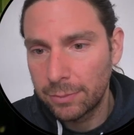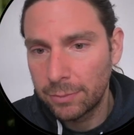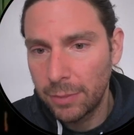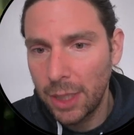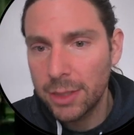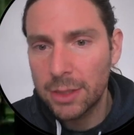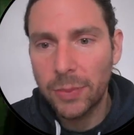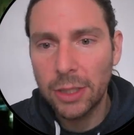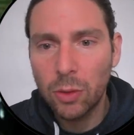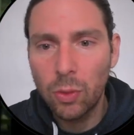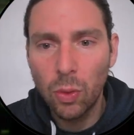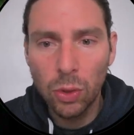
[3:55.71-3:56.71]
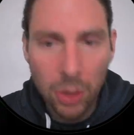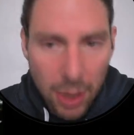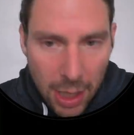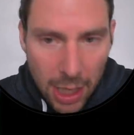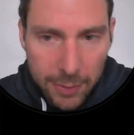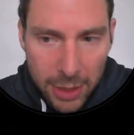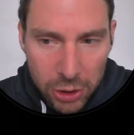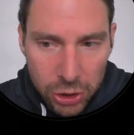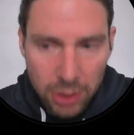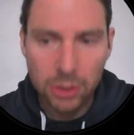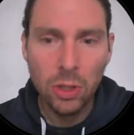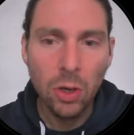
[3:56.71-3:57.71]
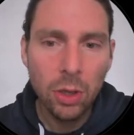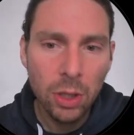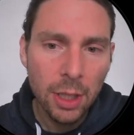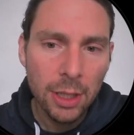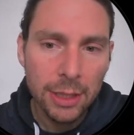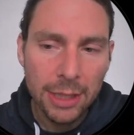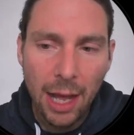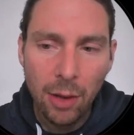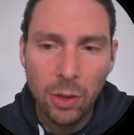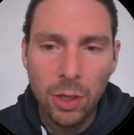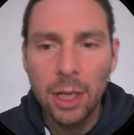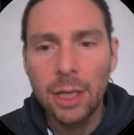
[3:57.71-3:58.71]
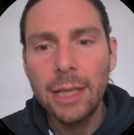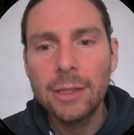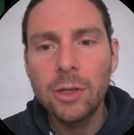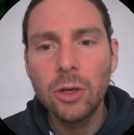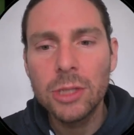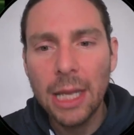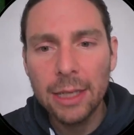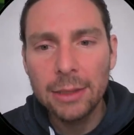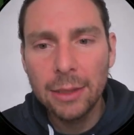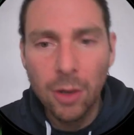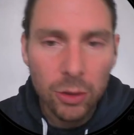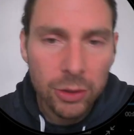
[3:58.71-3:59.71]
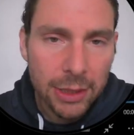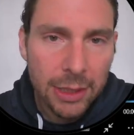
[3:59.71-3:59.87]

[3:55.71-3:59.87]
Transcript: it's a pretty cool animation. So now let's go sell it on three